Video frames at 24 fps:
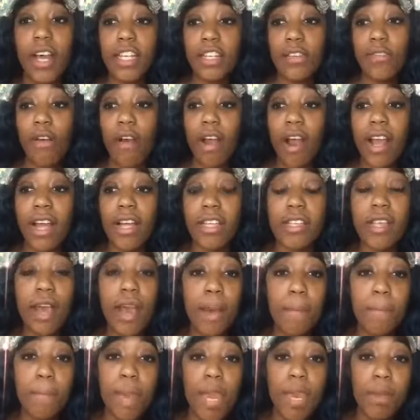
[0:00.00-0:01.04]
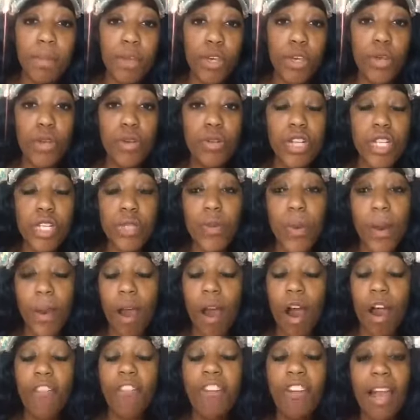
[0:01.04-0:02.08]
as far as maybe you just want
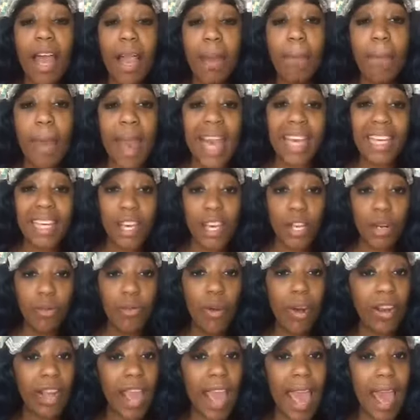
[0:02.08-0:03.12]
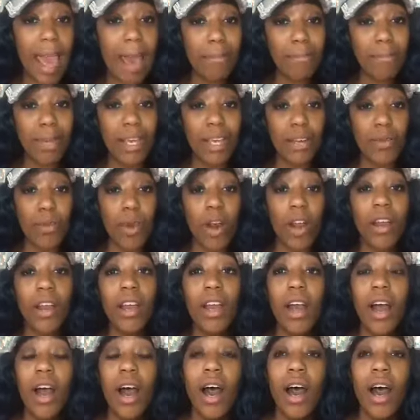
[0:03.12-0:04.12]
to offer like back end work, admin work,